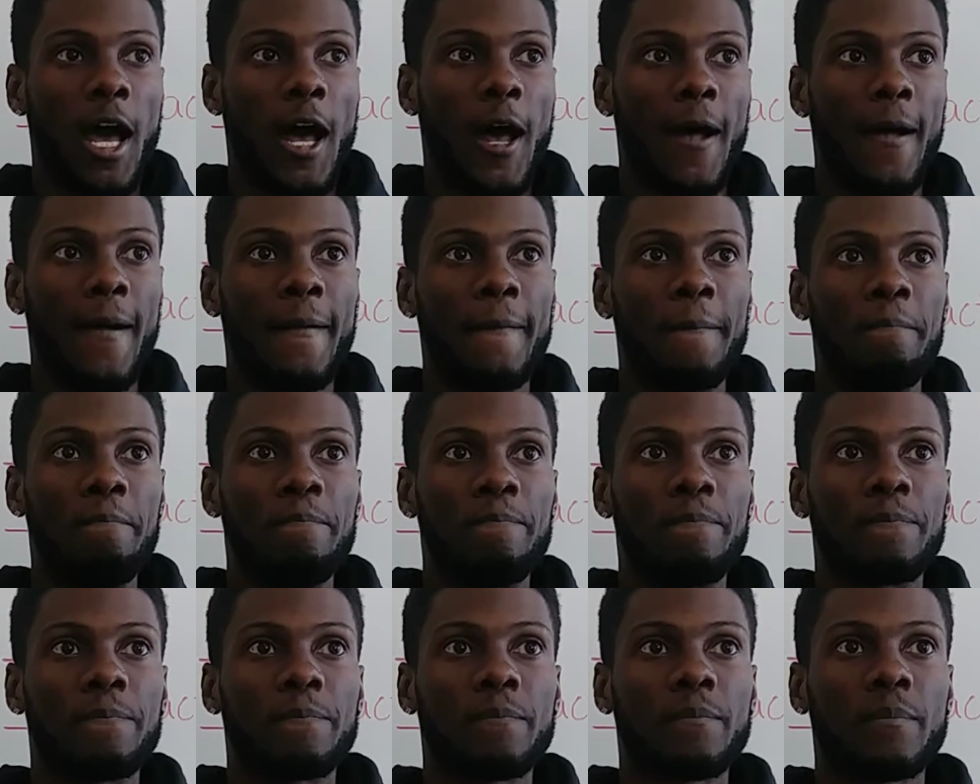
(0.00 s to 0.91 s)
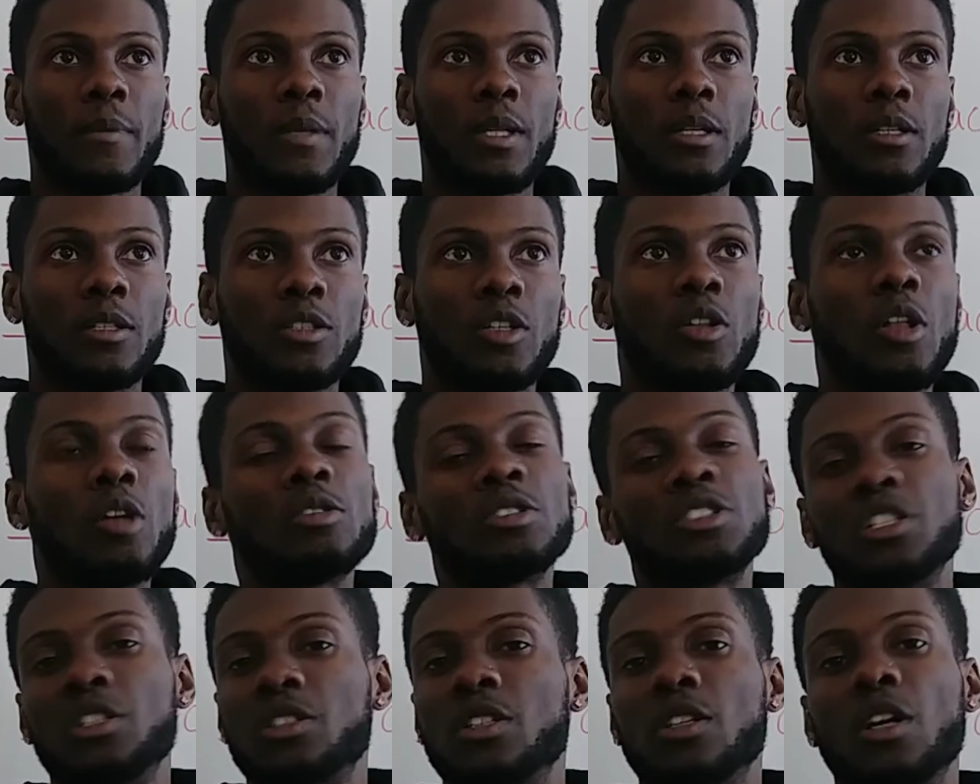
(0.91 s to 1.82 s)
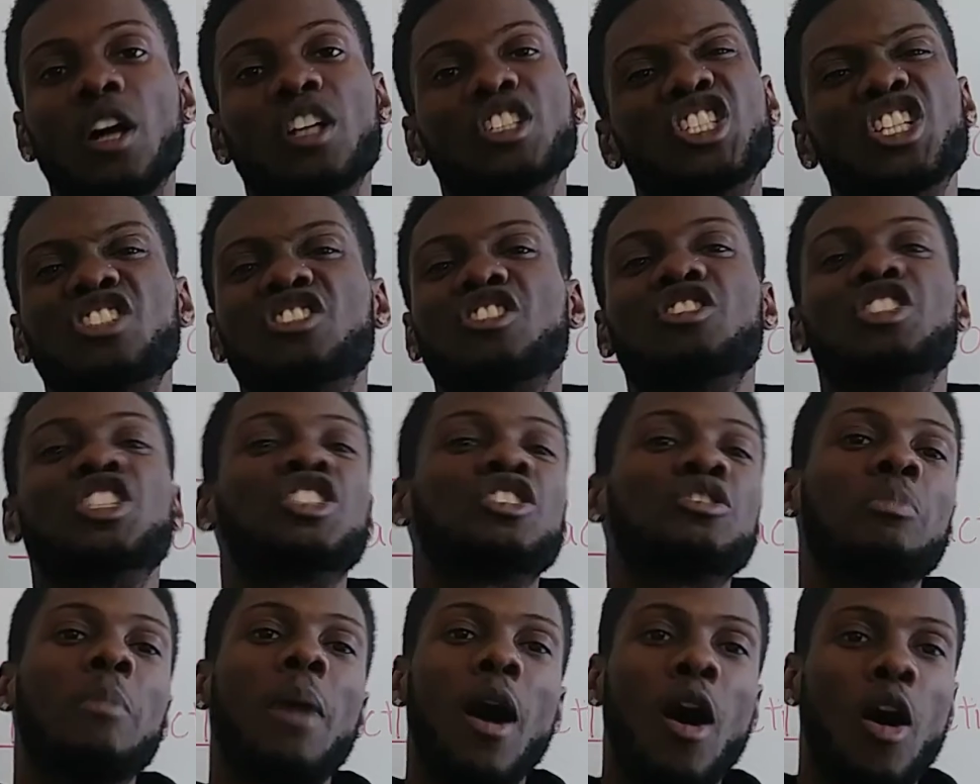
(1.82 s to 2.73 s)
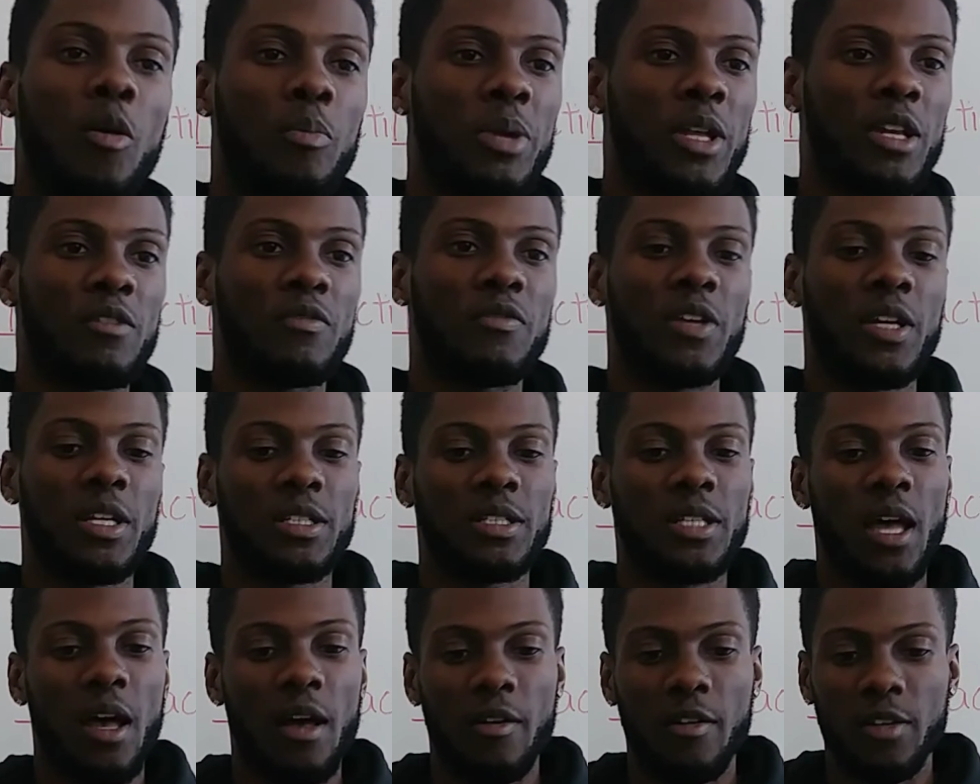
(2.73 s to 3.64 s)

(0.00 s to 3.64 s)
Um, so those just small benefits.